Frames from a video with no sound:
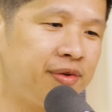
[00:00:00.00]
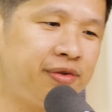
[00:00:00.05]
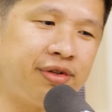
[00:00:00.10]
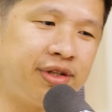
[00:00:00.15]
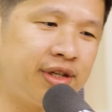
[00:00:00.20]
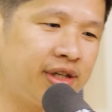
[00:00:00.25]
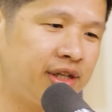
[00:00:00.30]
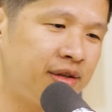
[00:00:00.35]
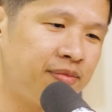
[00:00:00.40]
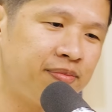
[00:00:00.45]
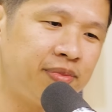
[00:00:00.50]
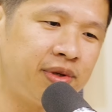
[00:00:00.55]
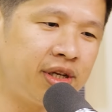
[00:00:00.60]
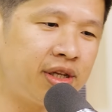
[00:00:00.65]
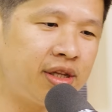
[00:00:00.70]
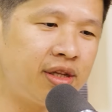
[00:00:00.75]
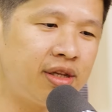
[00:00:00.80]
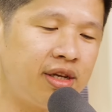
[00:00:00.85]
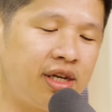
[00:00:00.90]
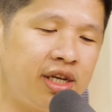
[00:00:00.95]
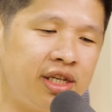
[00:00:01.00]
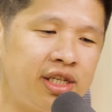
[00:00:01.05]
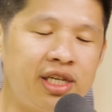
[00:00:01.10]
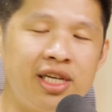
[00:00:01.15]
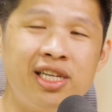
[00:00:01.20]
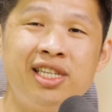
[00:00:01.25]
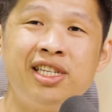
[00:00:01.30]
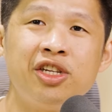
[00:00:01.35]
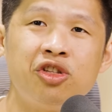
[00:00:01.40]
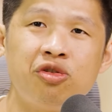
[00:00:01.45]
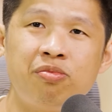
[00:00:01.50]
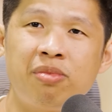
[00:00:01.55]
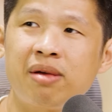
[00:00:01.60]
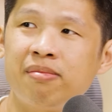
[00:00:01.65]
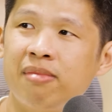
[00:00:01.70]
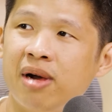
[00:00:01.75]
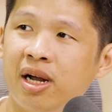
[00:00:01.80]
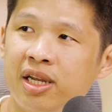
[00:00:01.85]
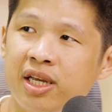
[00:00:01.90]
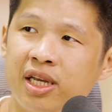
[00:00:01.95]
who just simply easy to make
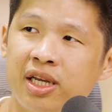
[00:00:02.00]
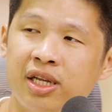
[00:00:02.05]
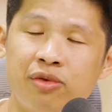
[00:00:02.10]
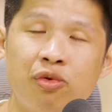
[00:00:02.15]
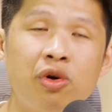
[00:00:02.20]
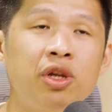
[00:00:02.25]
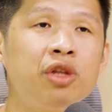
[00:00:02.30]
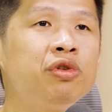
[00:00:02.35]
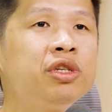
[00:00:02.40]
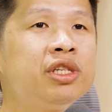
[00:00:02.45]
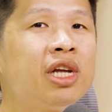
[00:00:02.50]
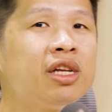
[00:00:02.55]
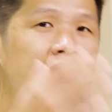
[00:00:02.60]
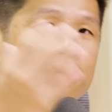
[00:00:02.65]
money. And when you start